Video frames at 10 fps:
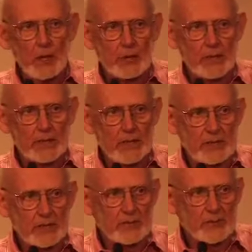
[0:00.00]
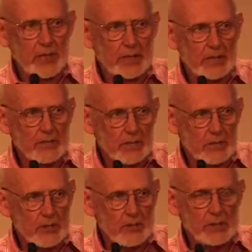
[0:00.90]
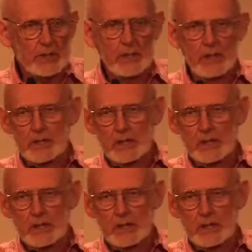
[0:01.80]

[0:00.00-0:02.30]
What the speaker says: or I go to the finance industry and